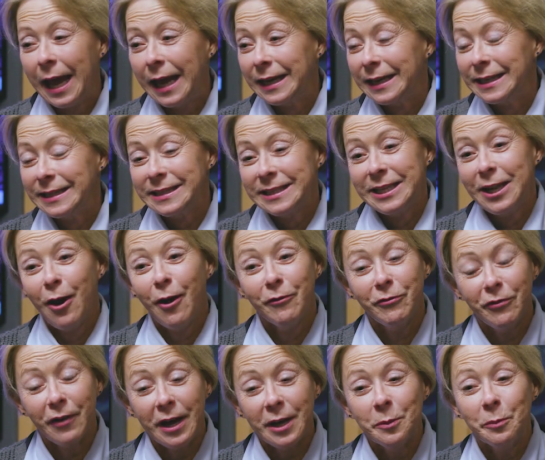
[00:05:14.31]
and it's not
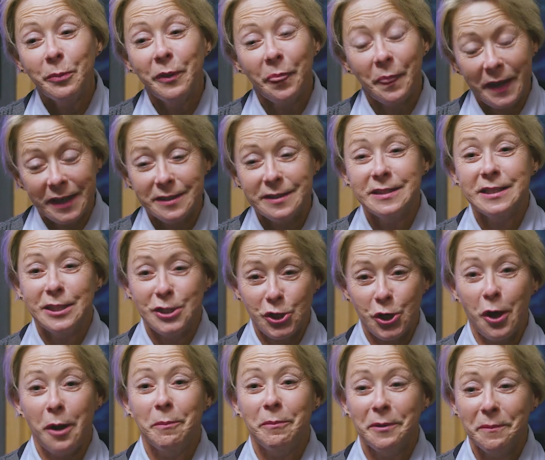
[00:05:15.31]
fun, but that's the
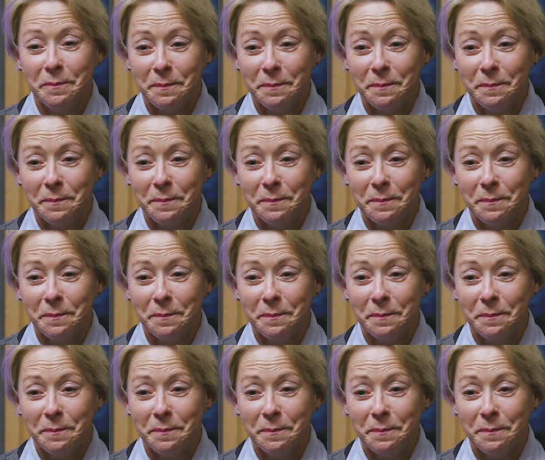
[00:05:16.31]
job.